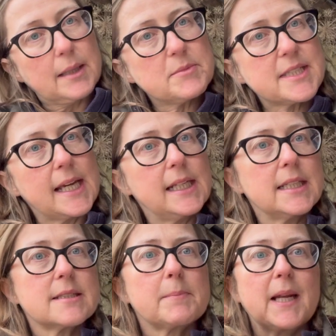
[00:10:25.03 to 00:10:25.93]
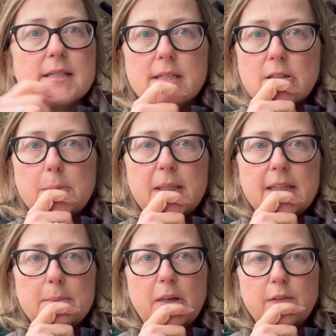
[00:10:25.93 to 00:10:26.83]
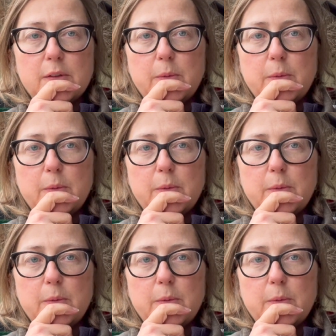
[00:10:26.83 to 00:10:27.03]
dahlias planted up in them over